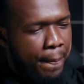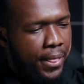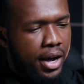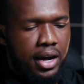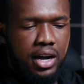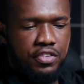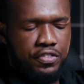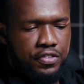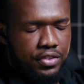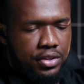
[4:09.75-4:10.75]
I have
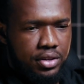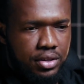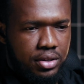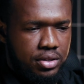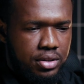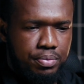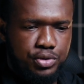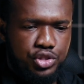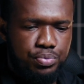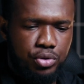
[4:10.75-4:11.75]
a
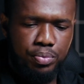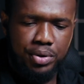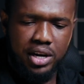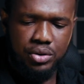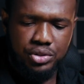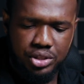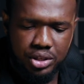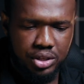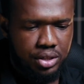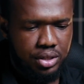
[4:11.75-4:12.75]
small pouch
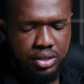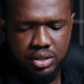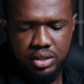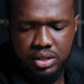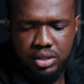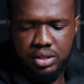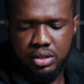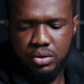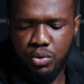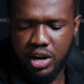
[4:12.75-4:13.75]
here
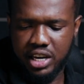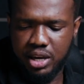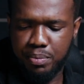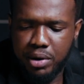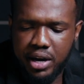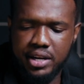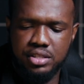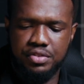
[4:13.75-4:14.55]
where I keep my ND